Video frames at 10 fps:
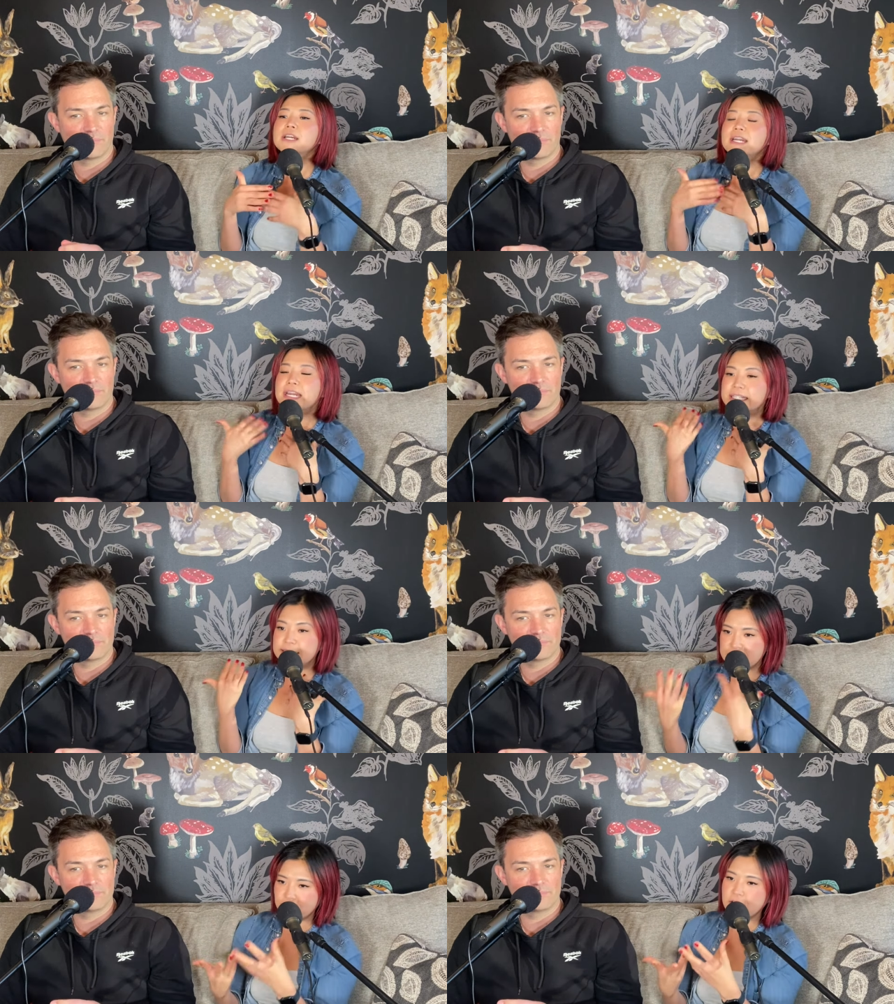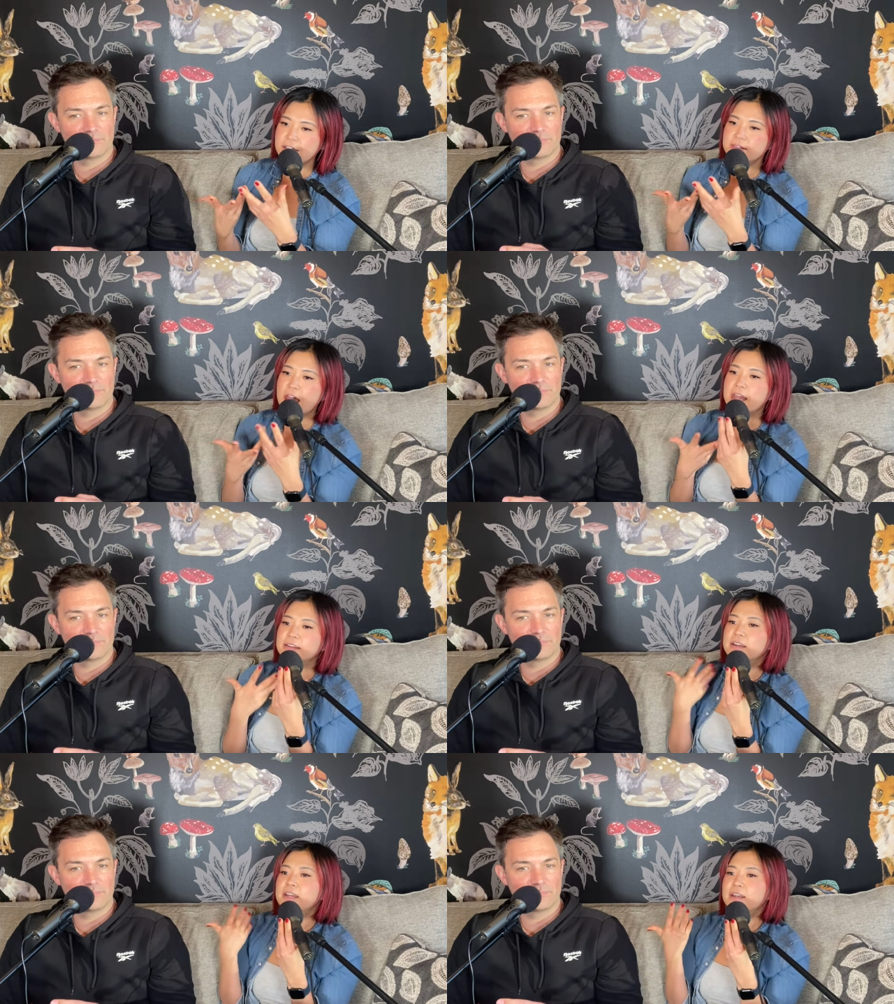Speaker 1: It's different than
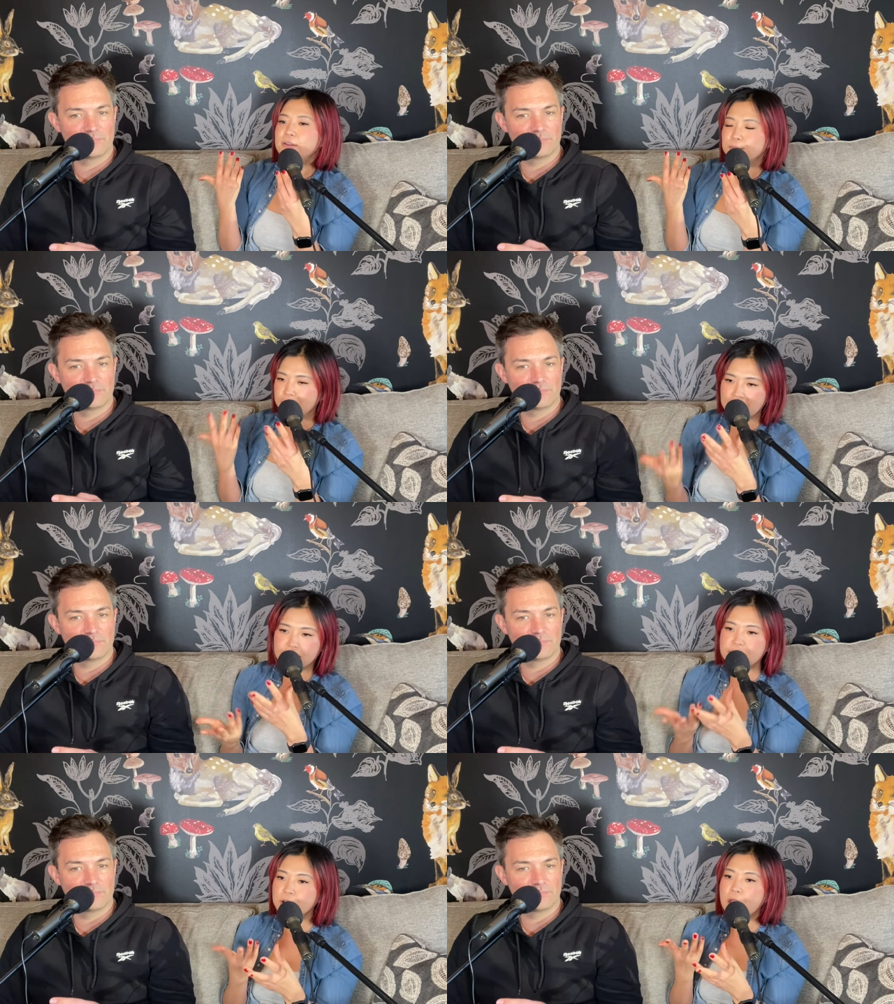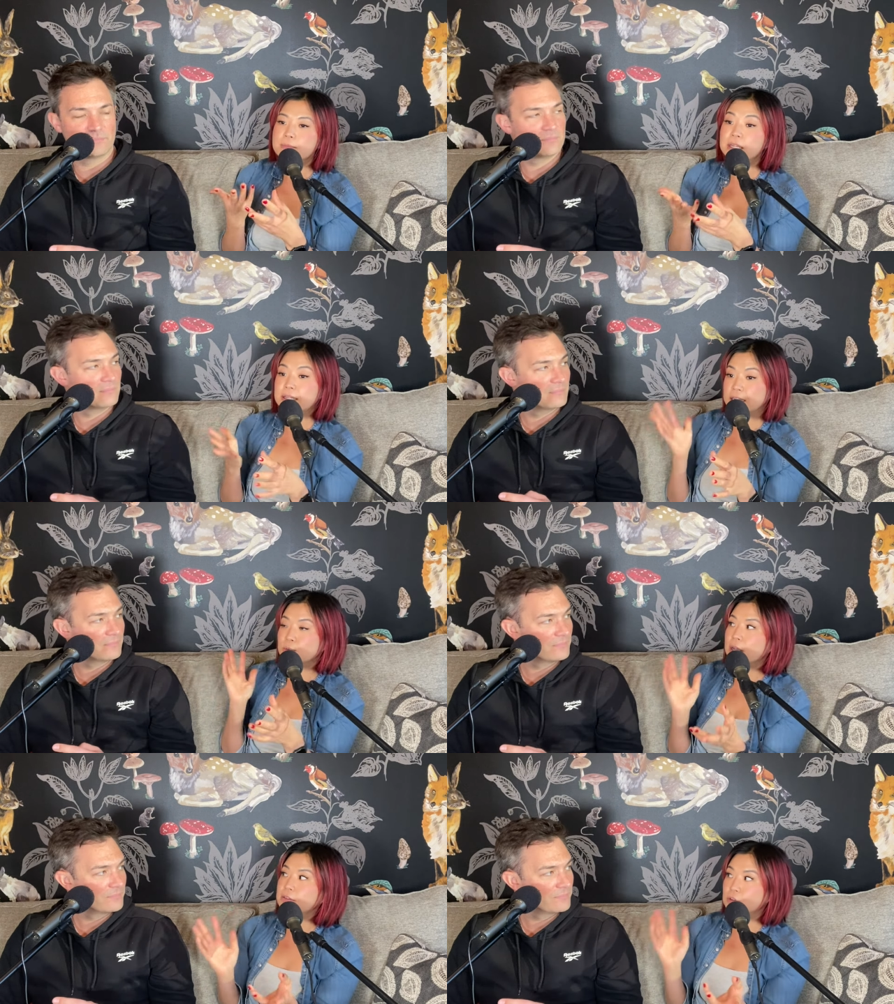playing a video game. Like that's
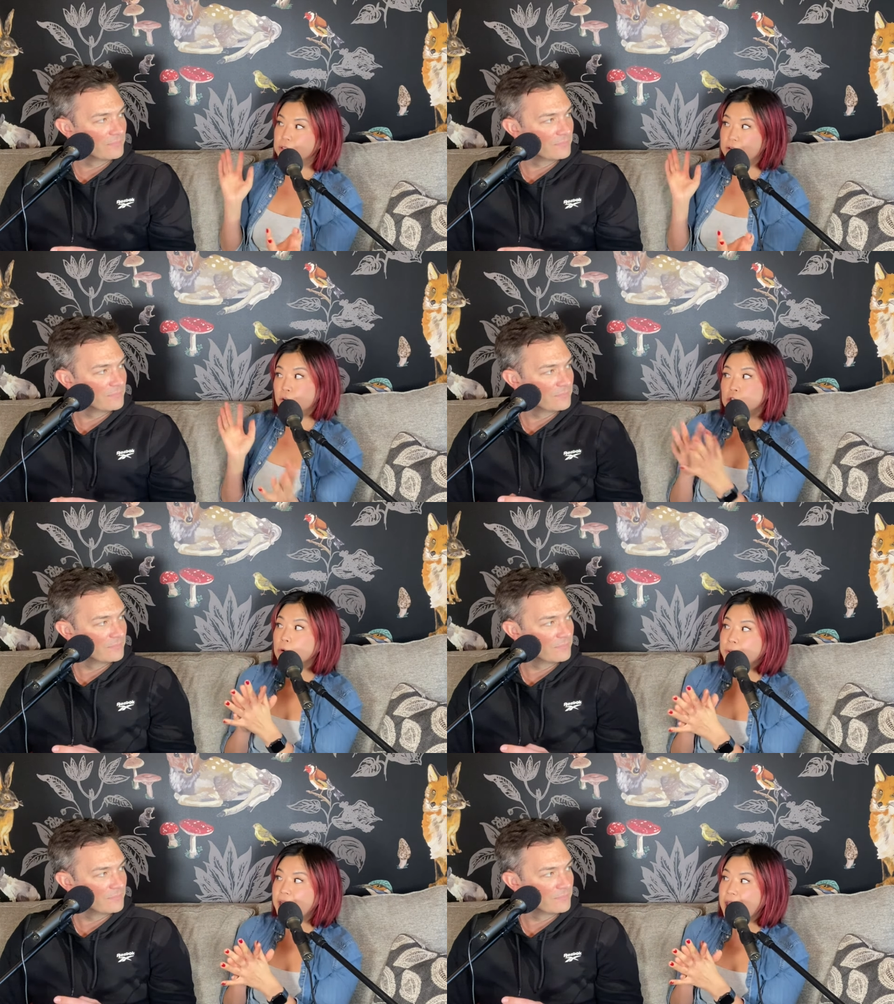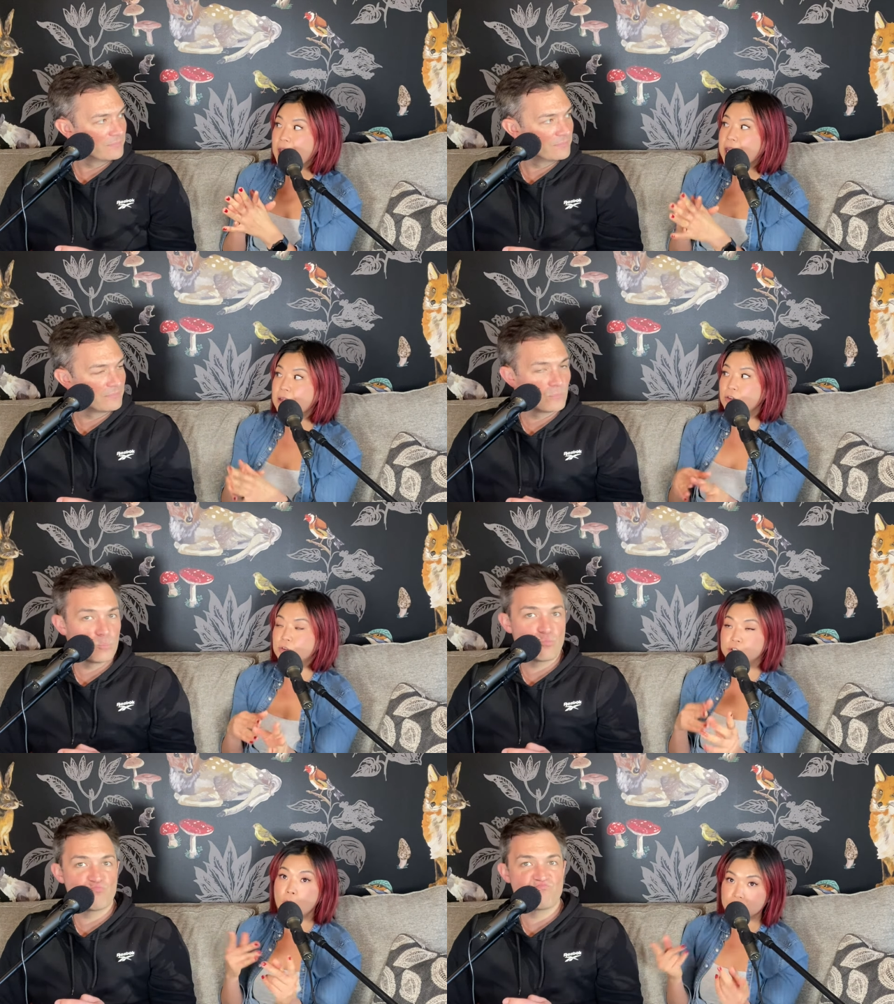why there's like virtual playing, and then there's
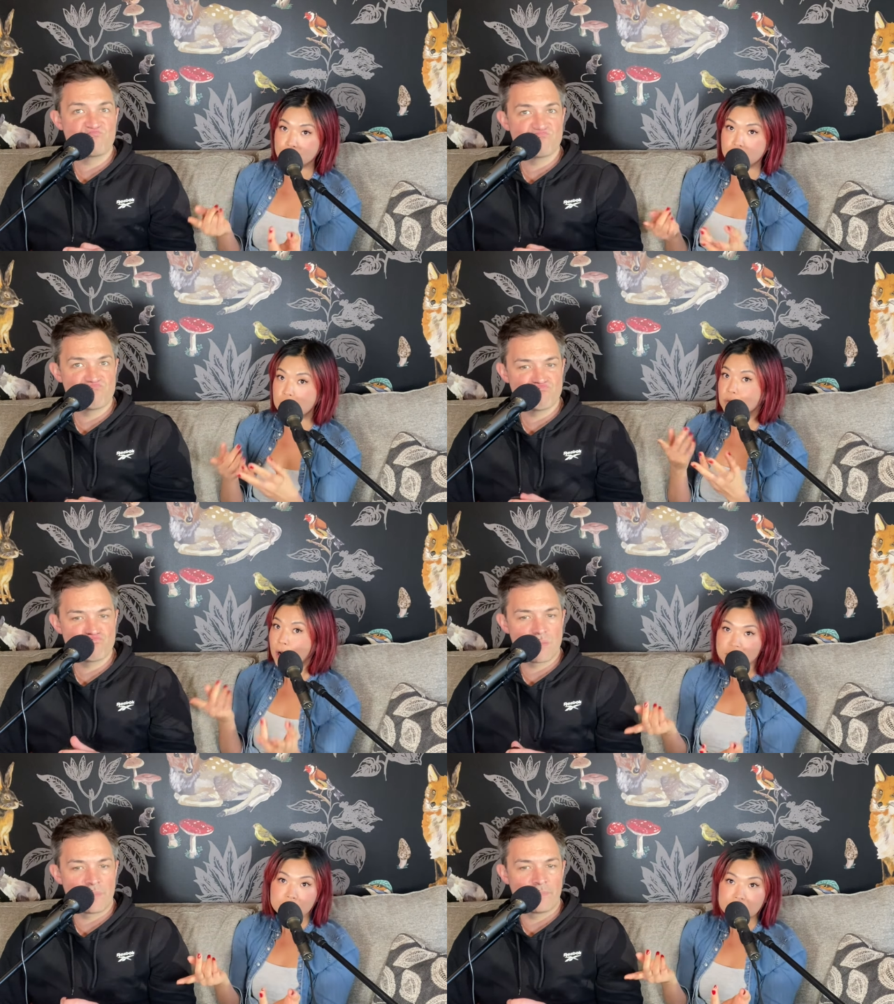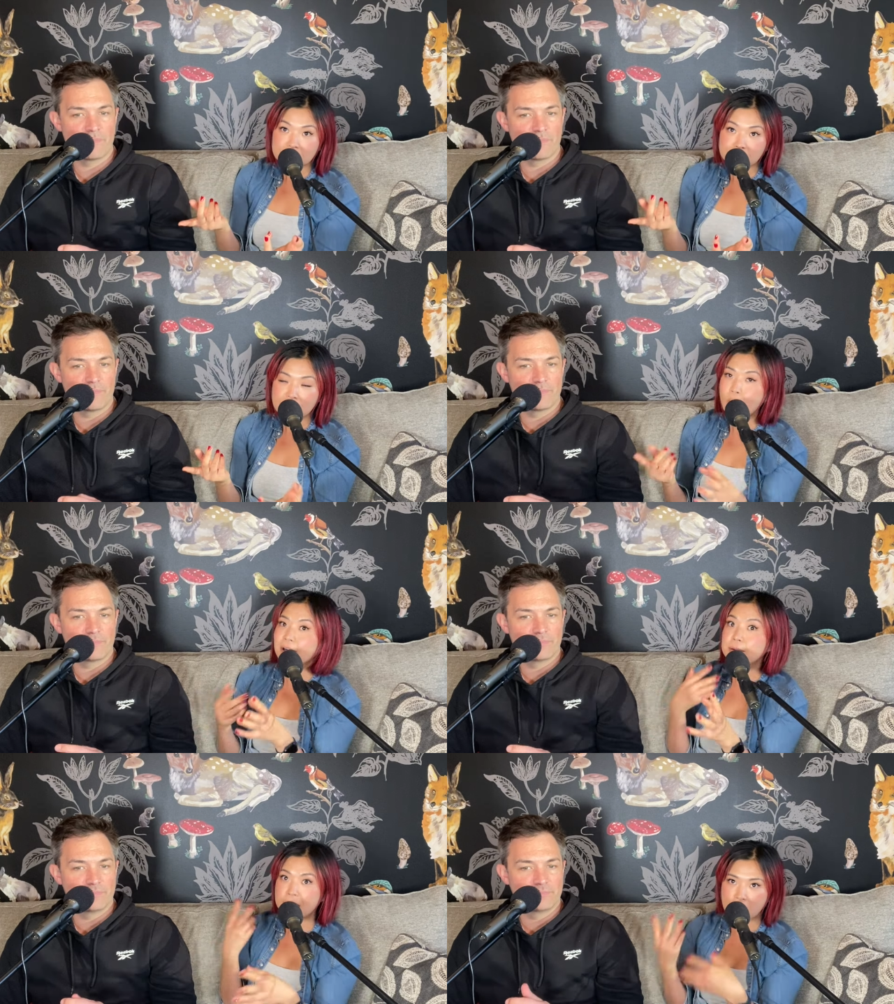also you can watch someone else play while they
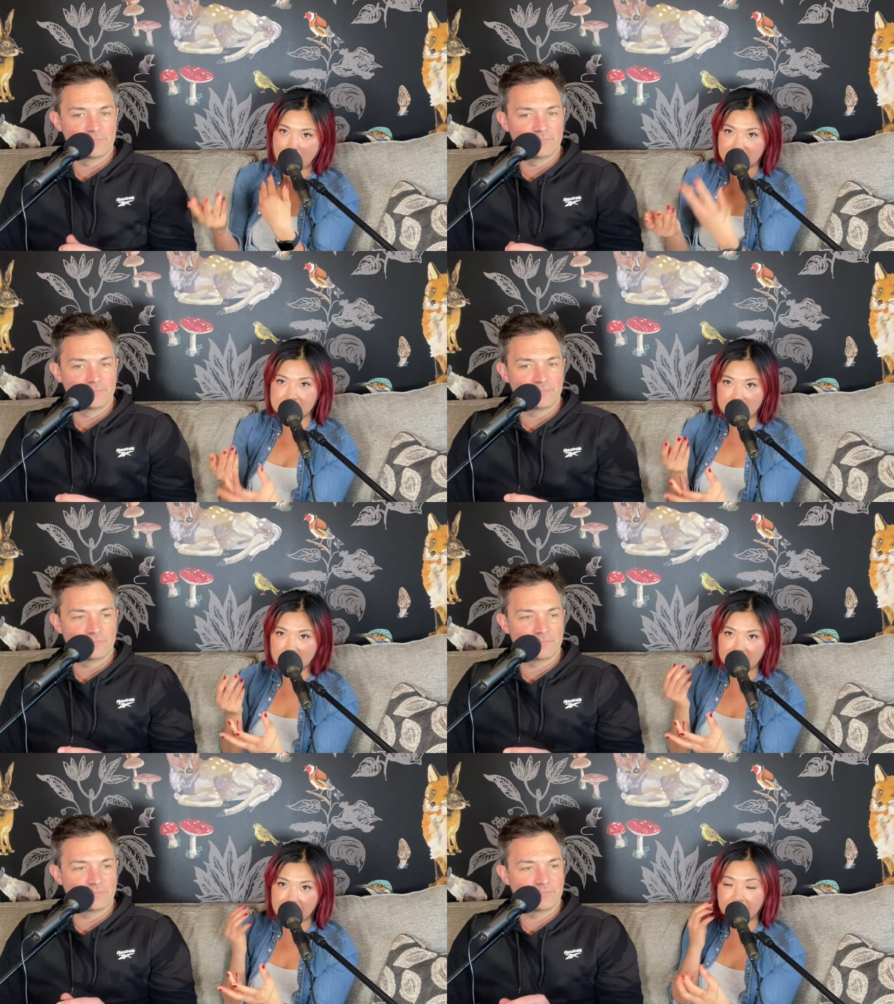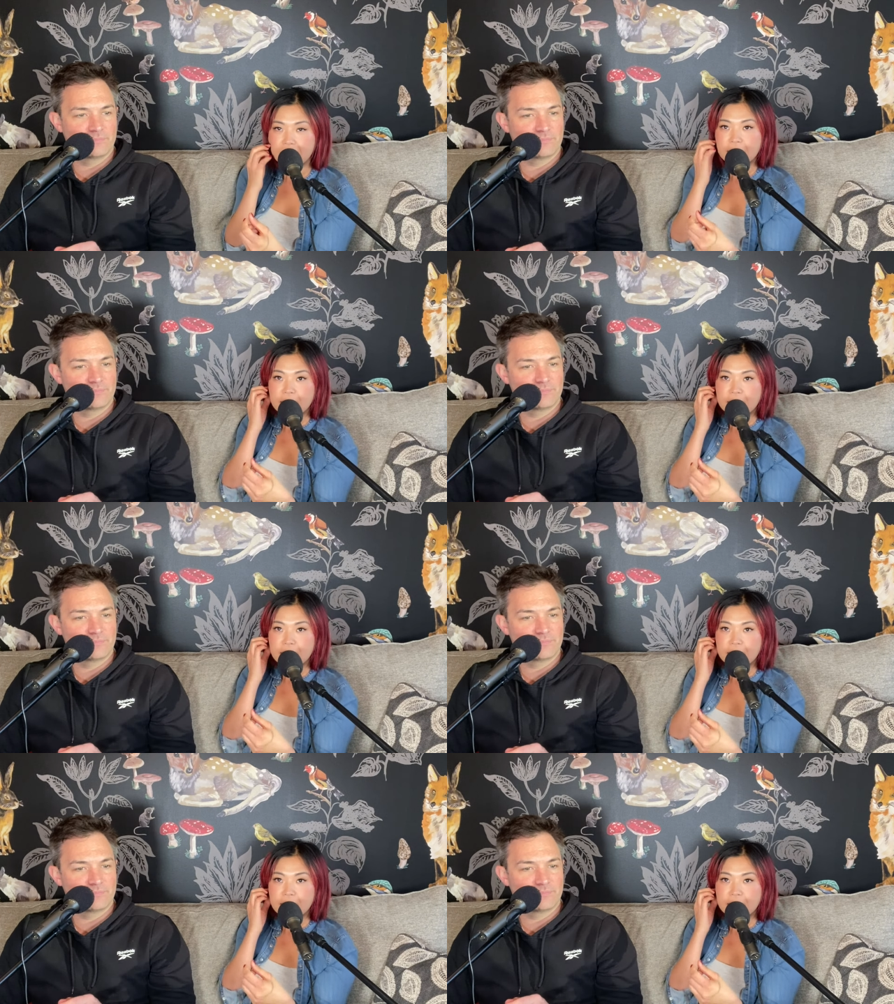make commentary. Mm.